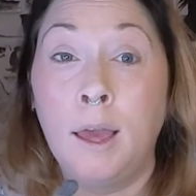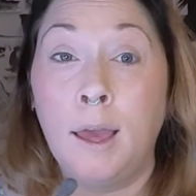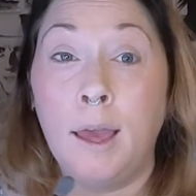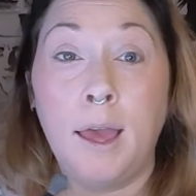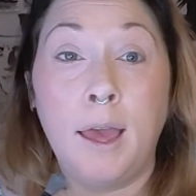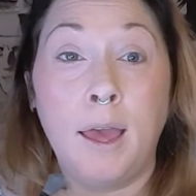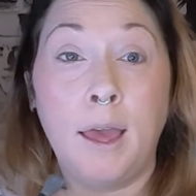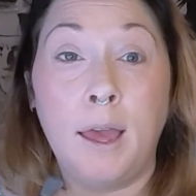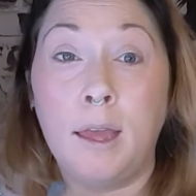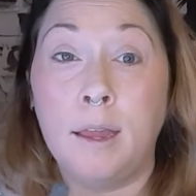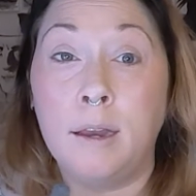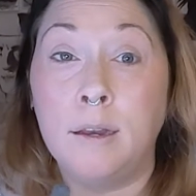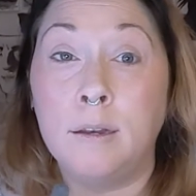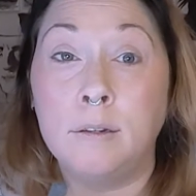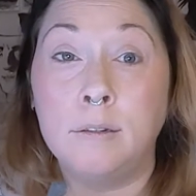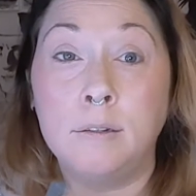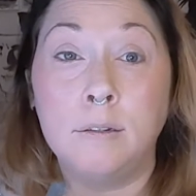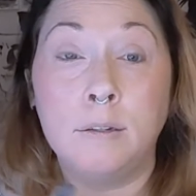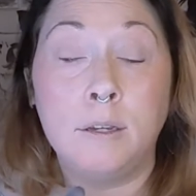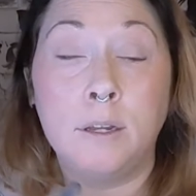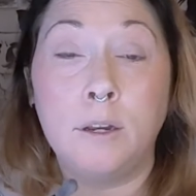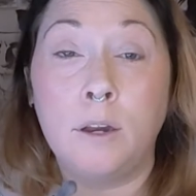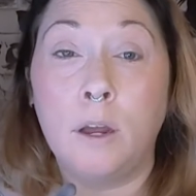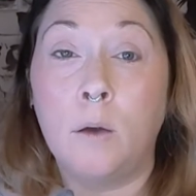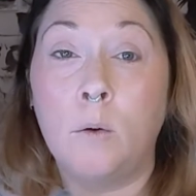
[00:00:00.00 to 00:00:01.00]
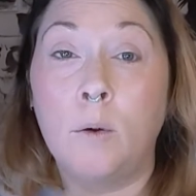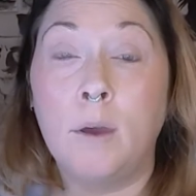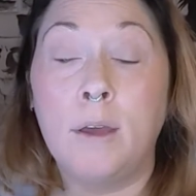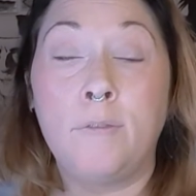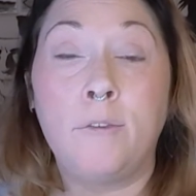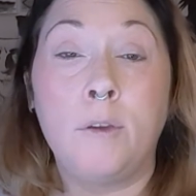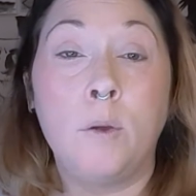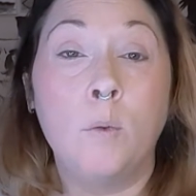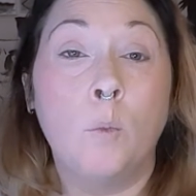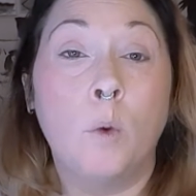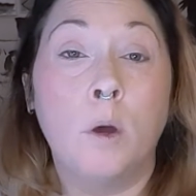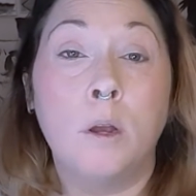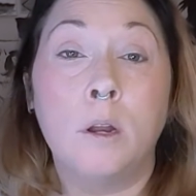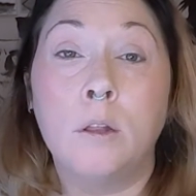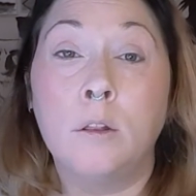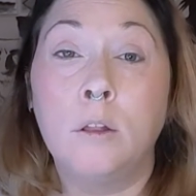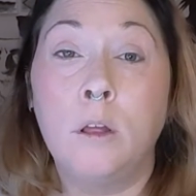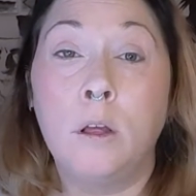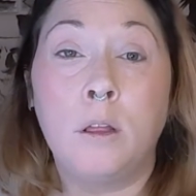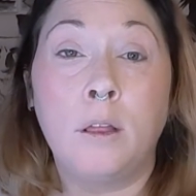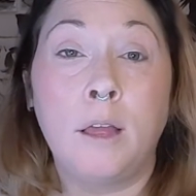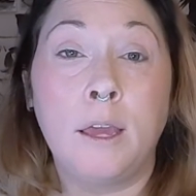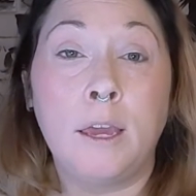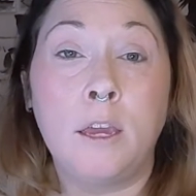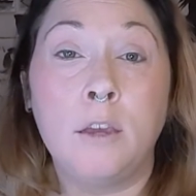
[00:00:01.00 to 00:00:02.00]
And, you know, if you want to
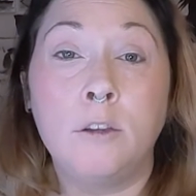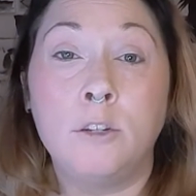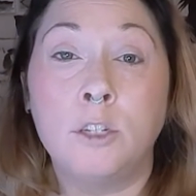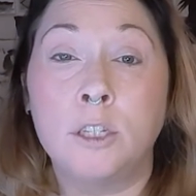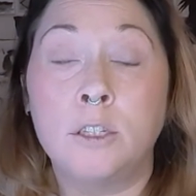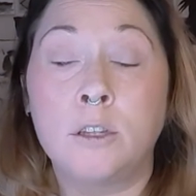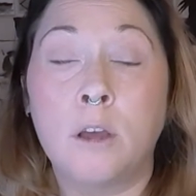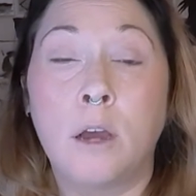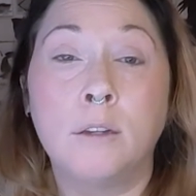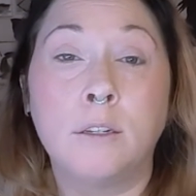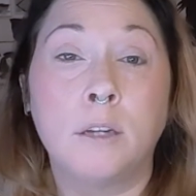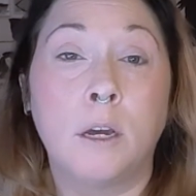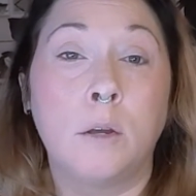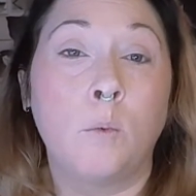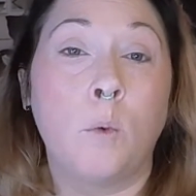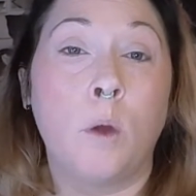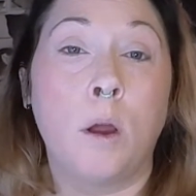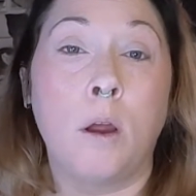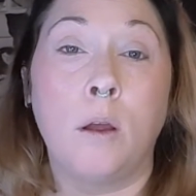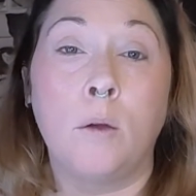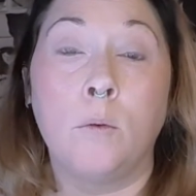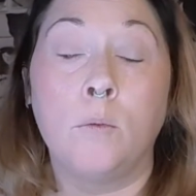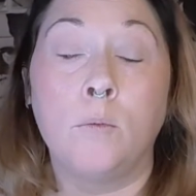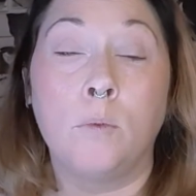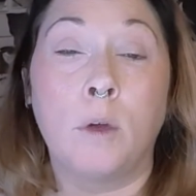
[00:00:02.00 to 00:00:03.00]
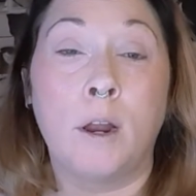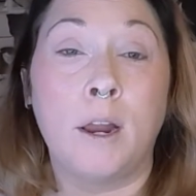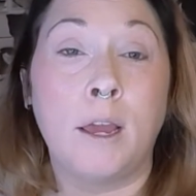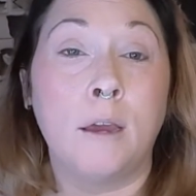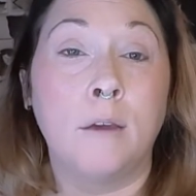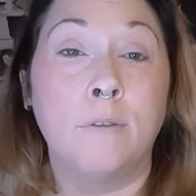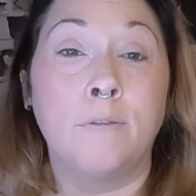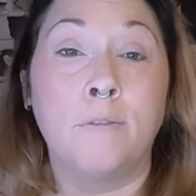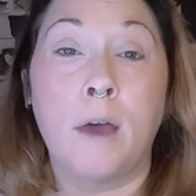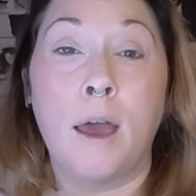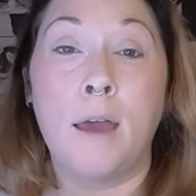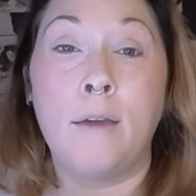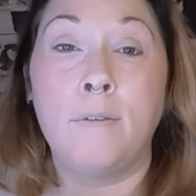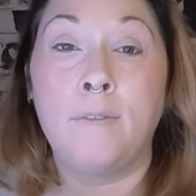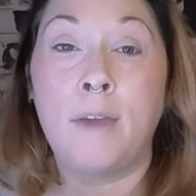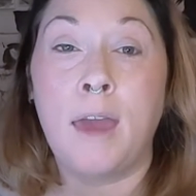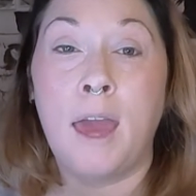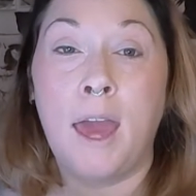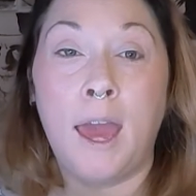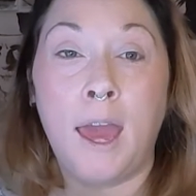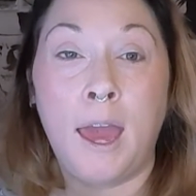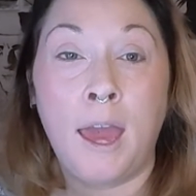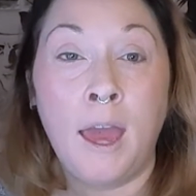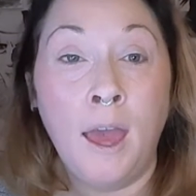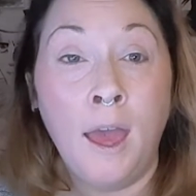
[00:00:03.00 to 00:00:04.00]
look like you just got done running a
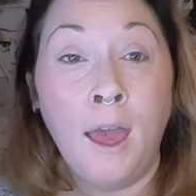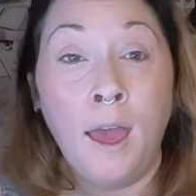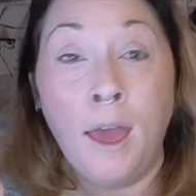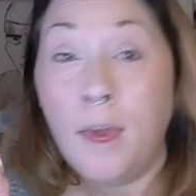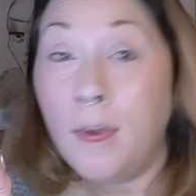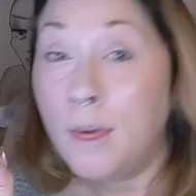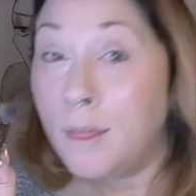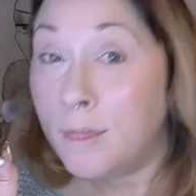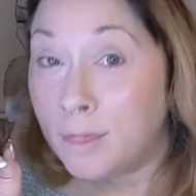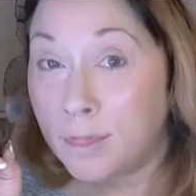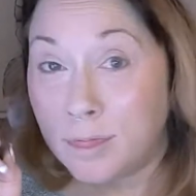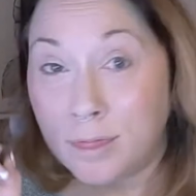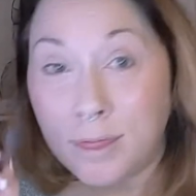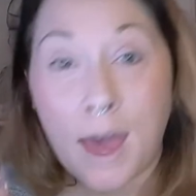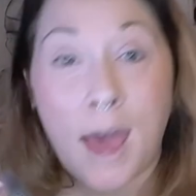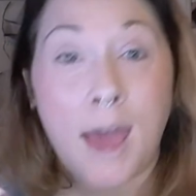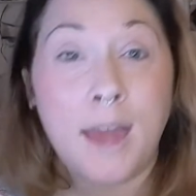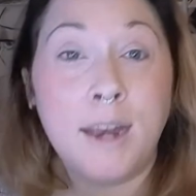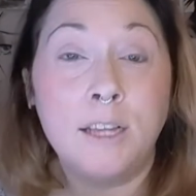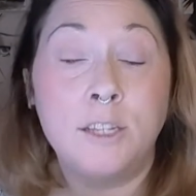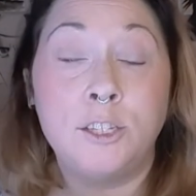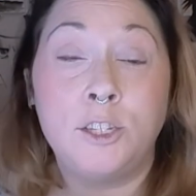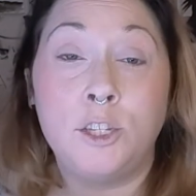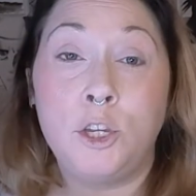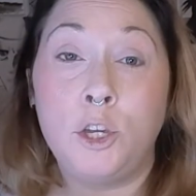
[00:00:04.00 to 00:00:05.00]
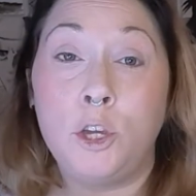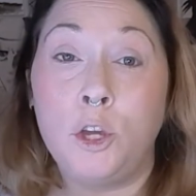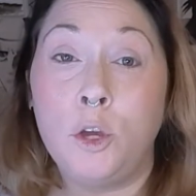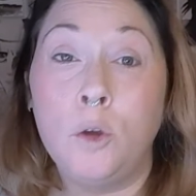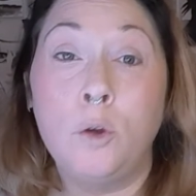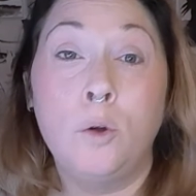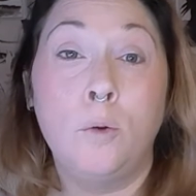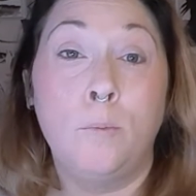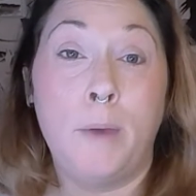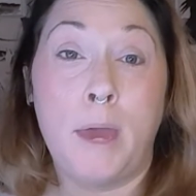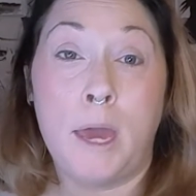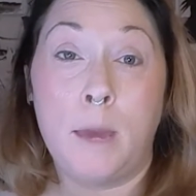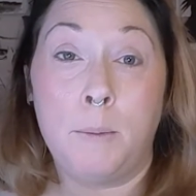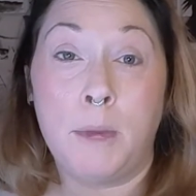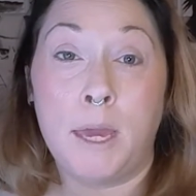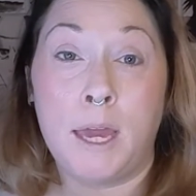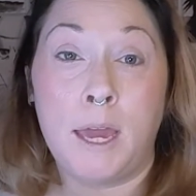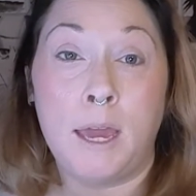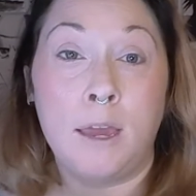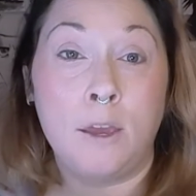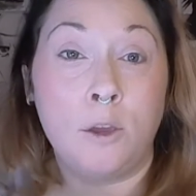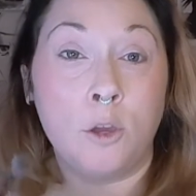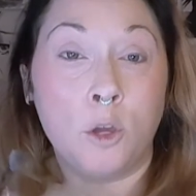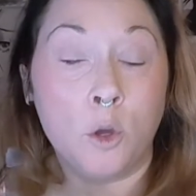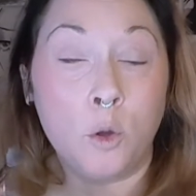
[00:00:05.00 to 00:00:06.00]
5K, that is you,
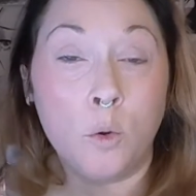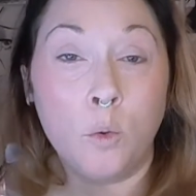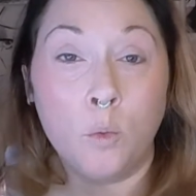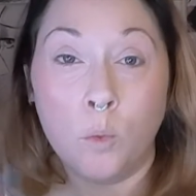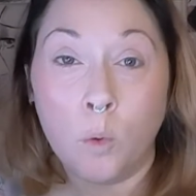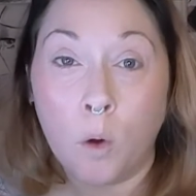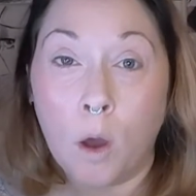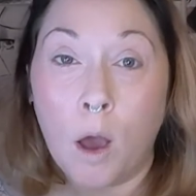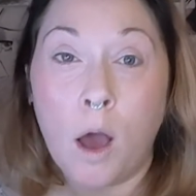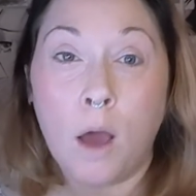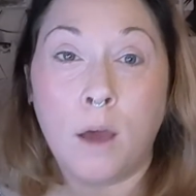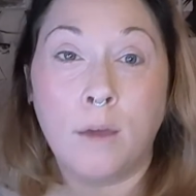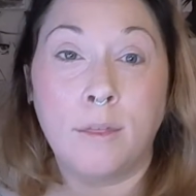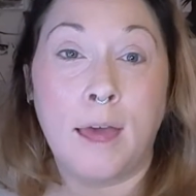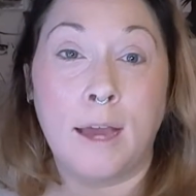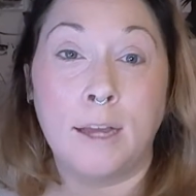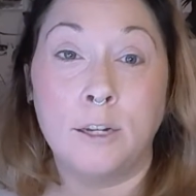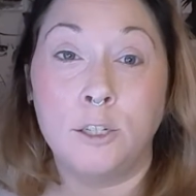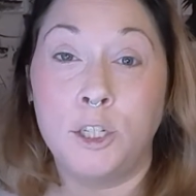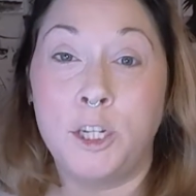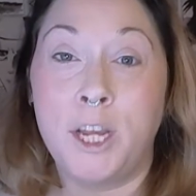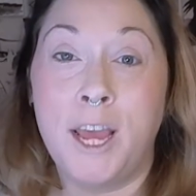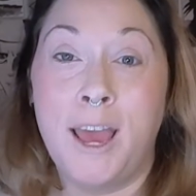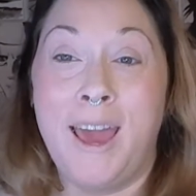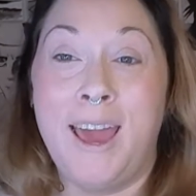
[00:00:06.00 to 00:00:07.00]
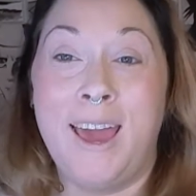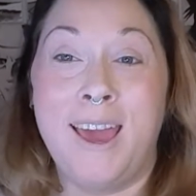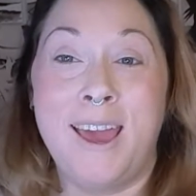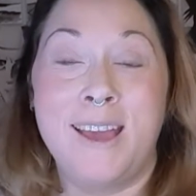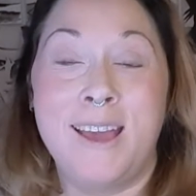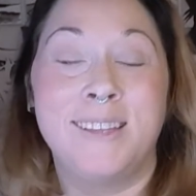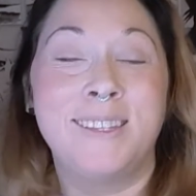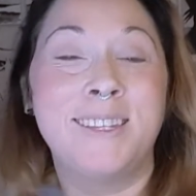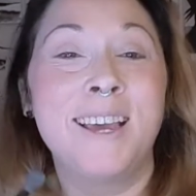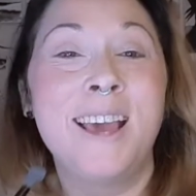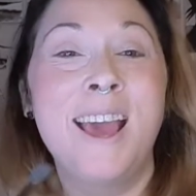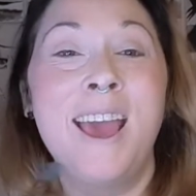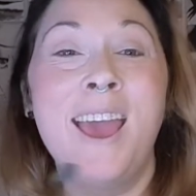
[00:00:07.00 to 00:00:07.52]
baby. You rock that shit.